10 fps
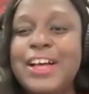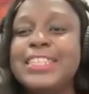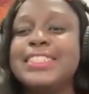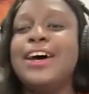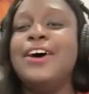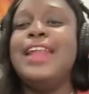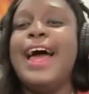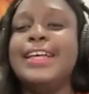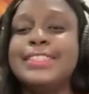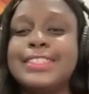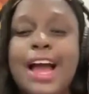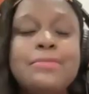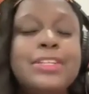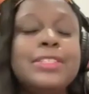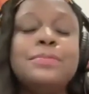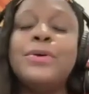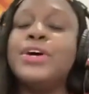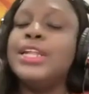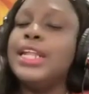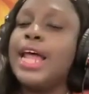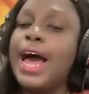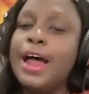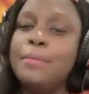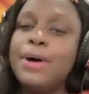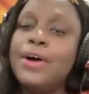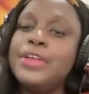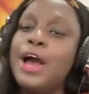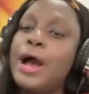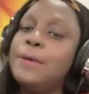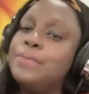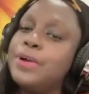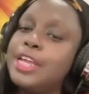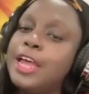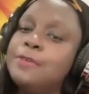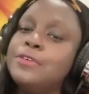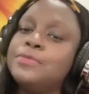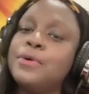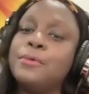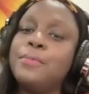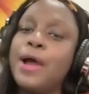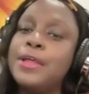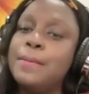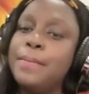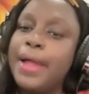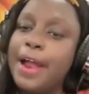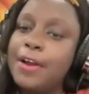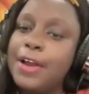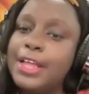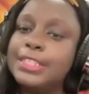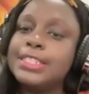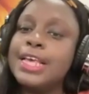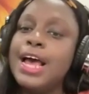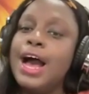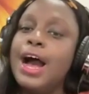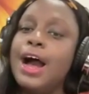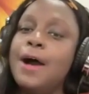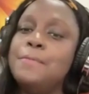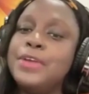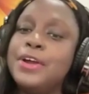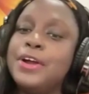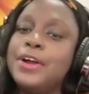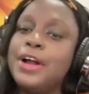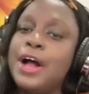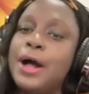So last time we spoke a lot about your upbringing. We spoke about your parents, your